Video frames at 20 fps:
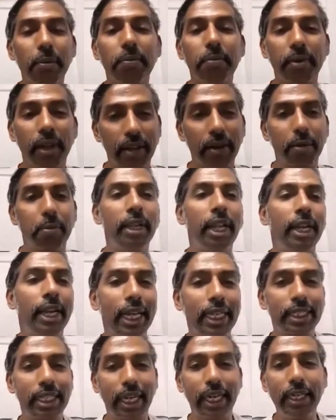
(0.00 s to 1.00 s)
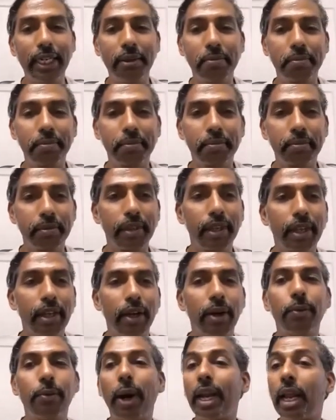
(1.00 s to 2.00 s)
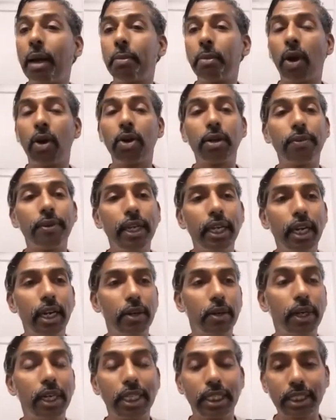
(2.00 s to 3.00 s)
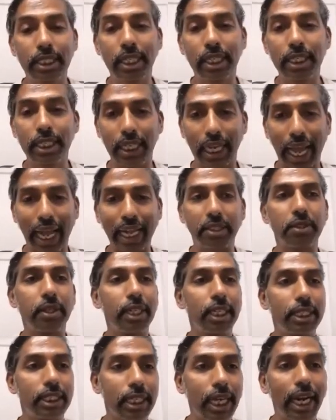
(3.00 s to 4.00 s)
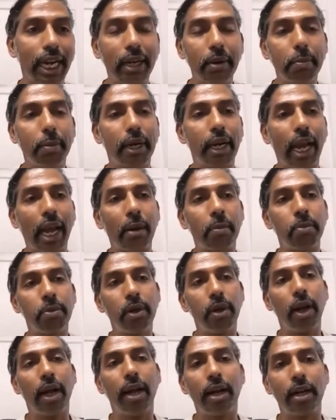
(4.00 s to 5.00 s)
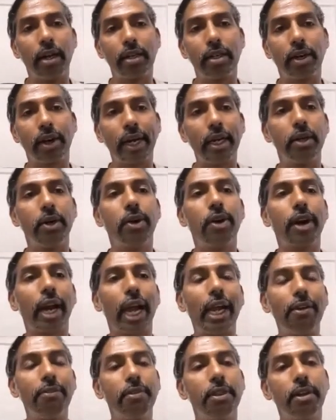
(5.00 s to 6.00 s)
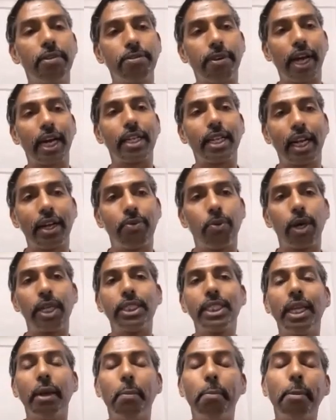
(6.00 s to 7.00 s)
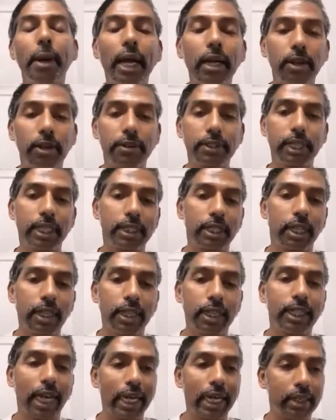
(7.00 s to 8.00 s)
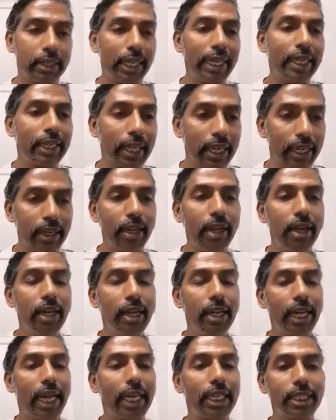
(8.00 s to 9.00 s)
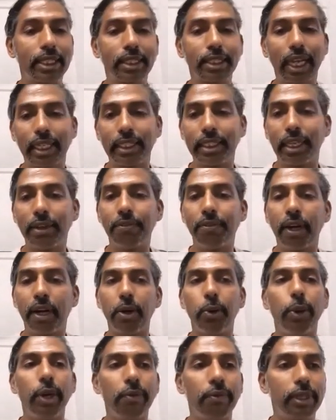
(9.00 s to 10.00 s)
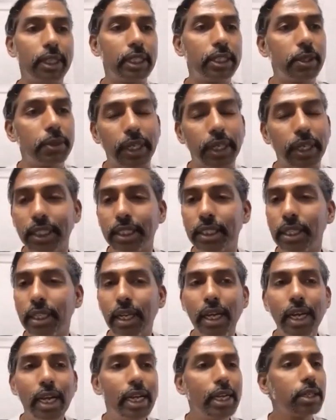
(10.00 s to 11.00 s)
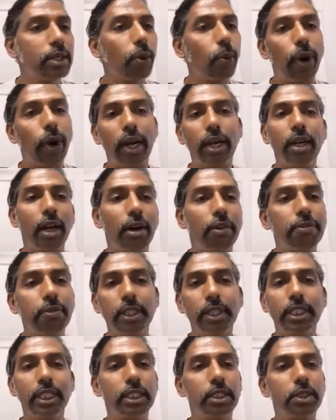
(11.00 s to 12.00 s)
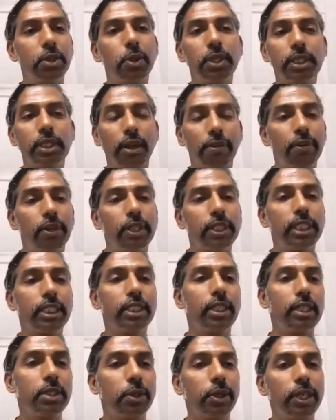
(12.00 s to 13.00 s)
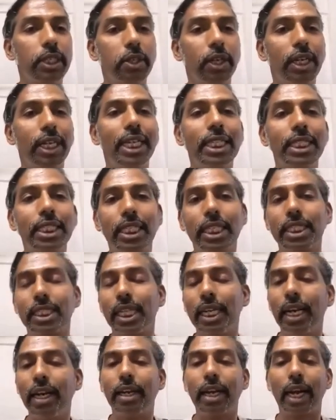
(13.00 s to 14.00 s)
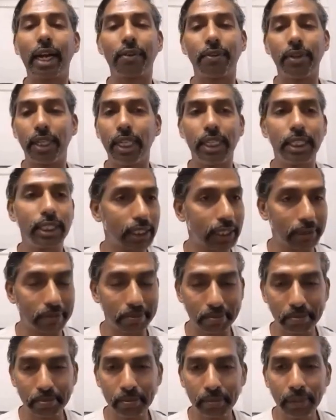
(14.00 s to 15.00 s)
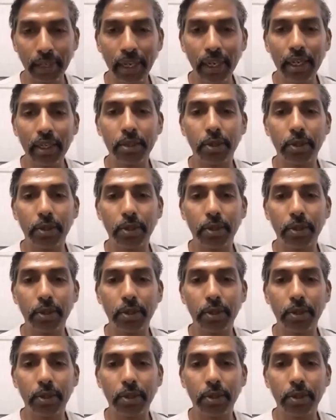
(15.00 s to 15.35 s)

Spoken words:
Now, the next slide. While I'm not over here to discuss actual design, but I'm trying to drive the fact that what is the impact of such a design thinking exercise if we are doing with the students. So one, of course, it forces the students to discuss and interact with each other.